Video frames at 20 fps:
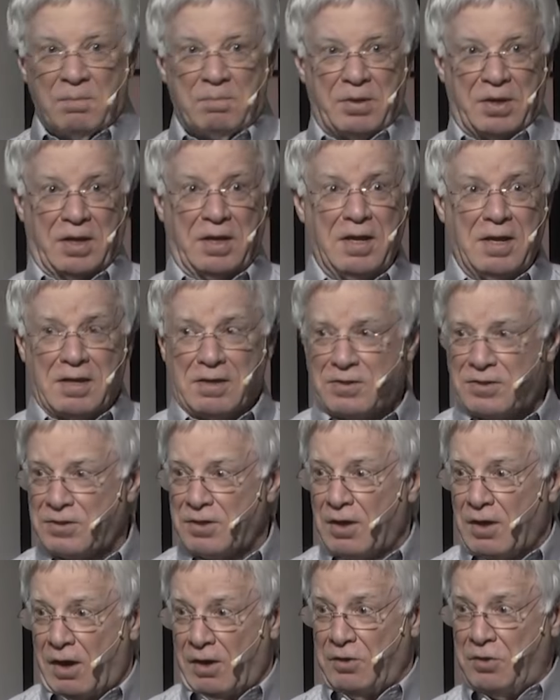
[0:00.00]

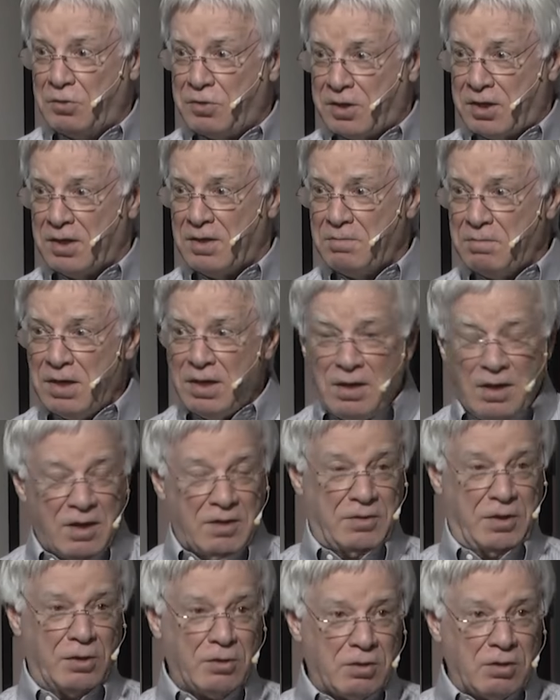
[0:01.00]
Peace? Are you kidding me?
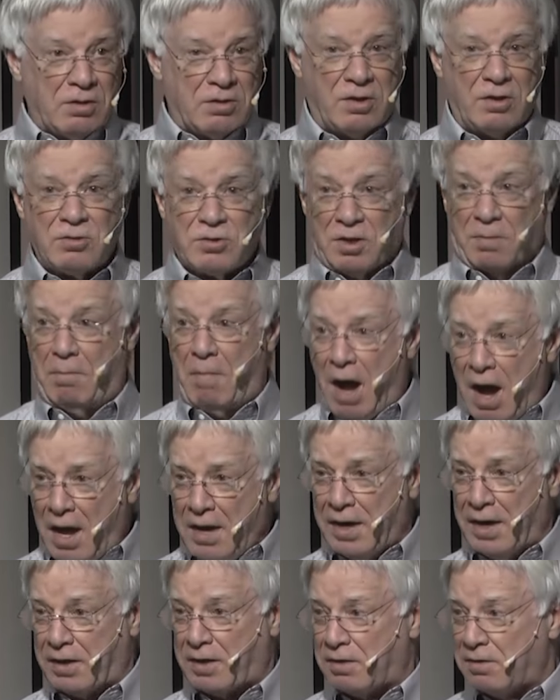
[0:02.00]
They're they're
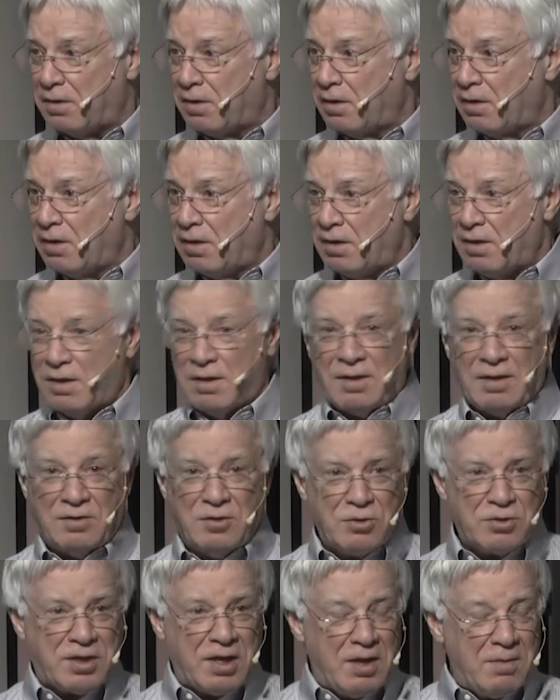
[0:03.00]
demonic. And
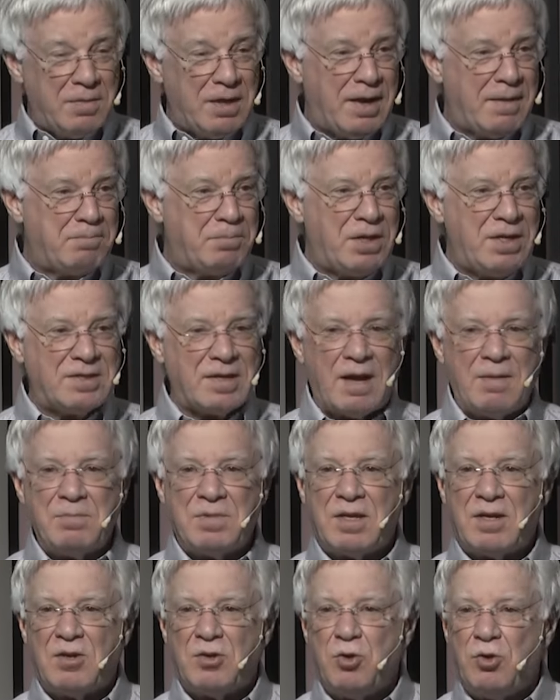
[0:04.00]
you're telling me that peace? I'm
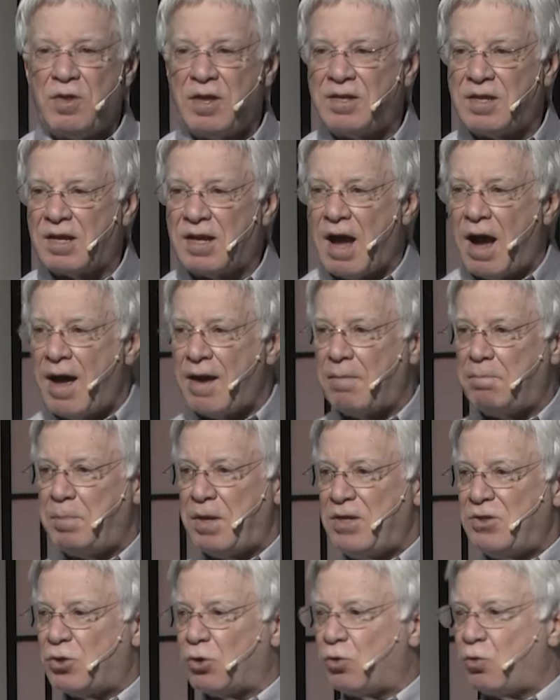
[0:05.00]
telling you that the God of
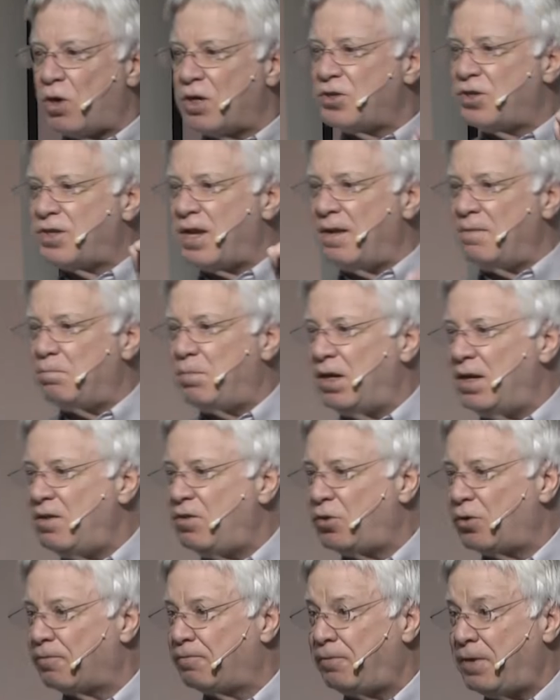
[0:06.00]
peace will crush Satan
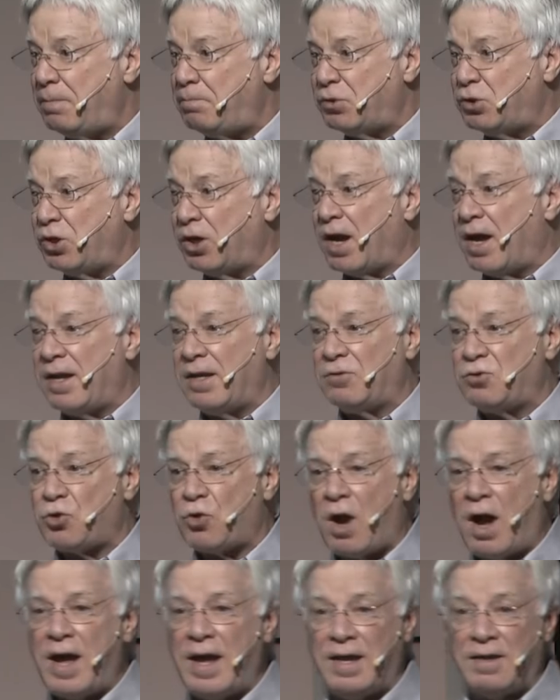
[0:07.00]
beneath your feet, but you got to
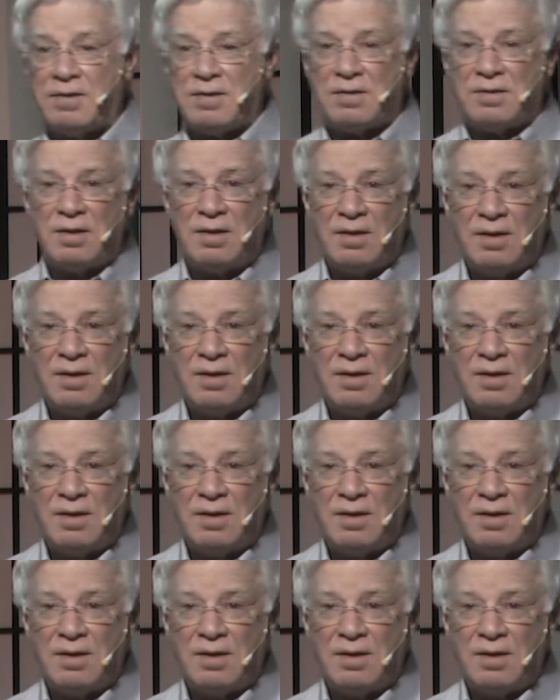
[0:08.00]
try it.